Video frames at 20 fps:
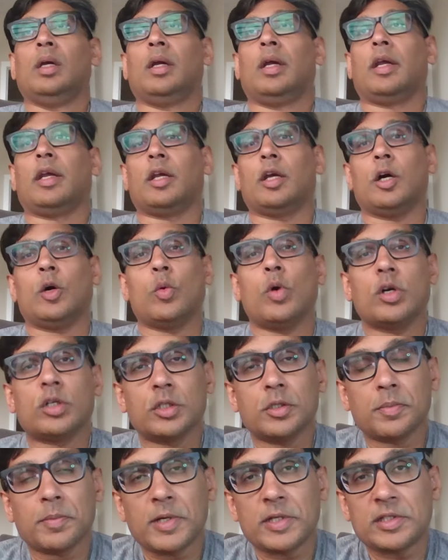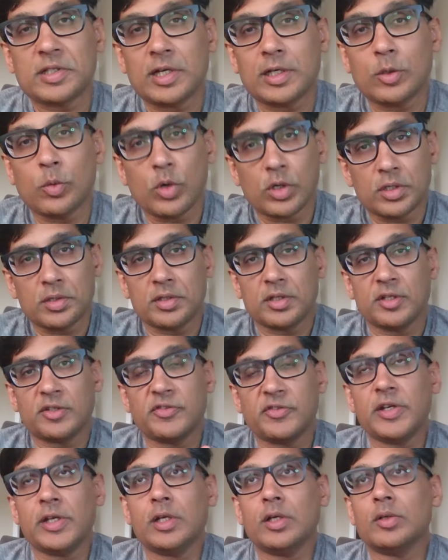Hey all, welcome to my channel, welcome to this
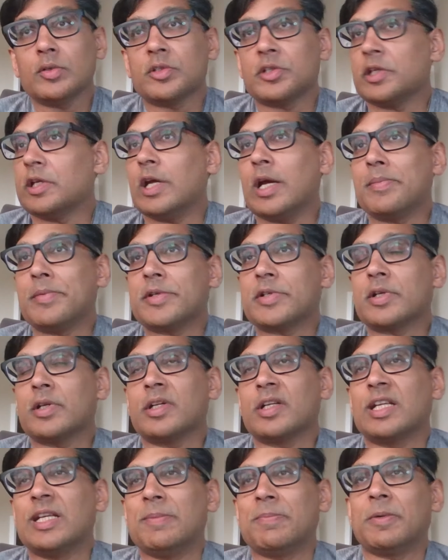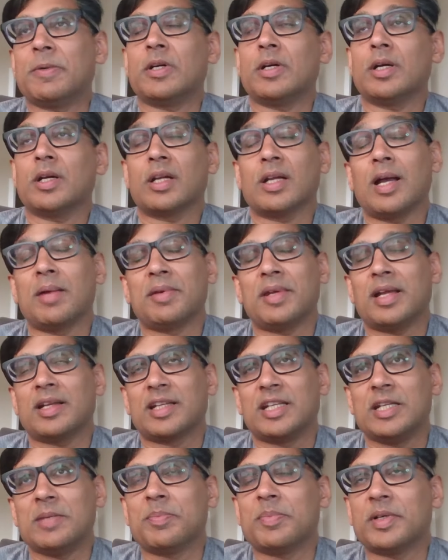video. Today I'm just going to keep, a, uh, not
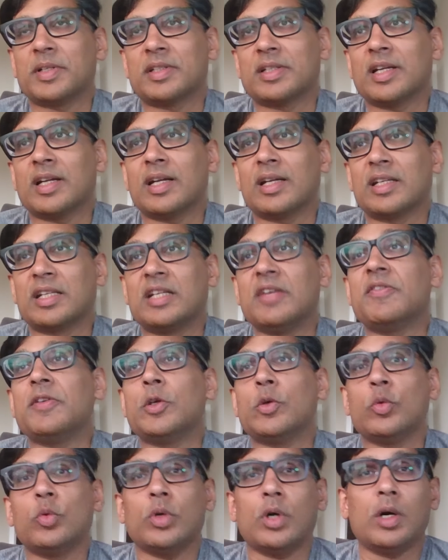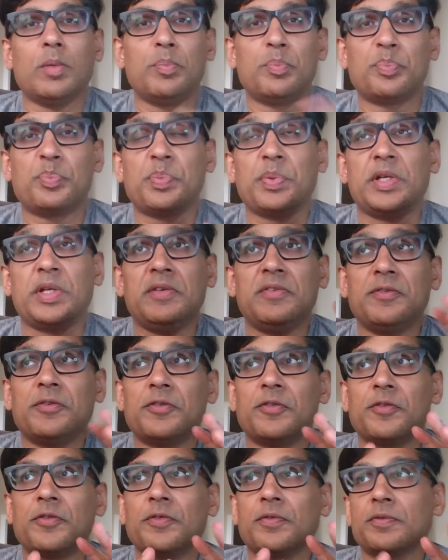keep, but uh, give you a
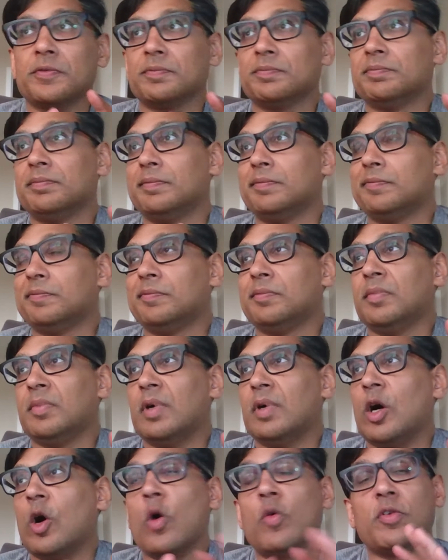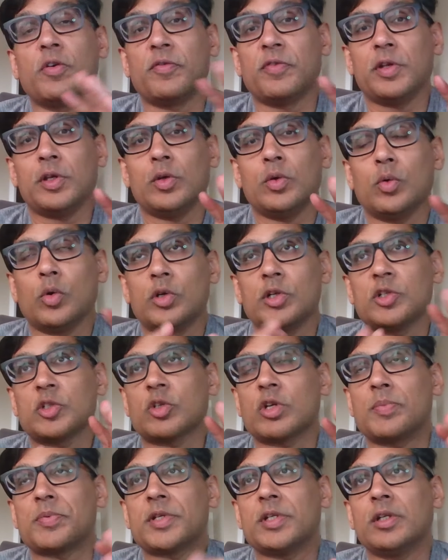brief overview or
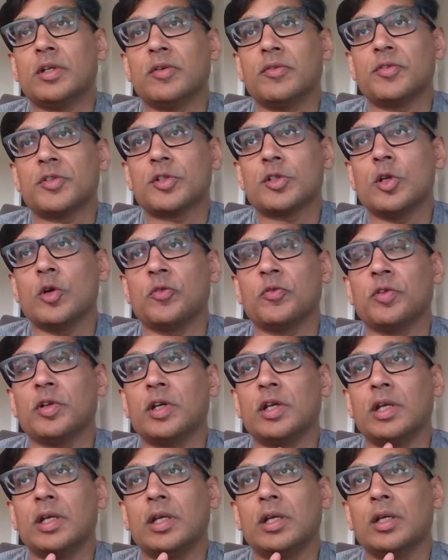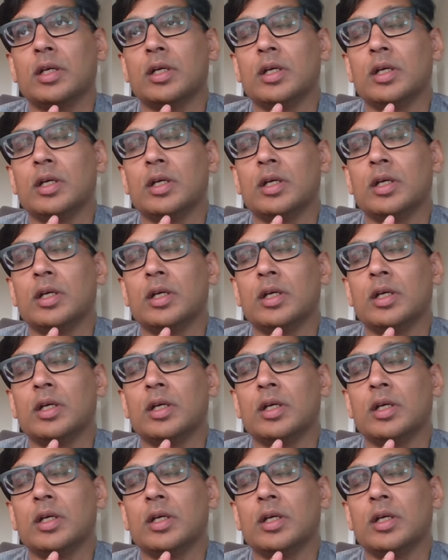description of Snowflake,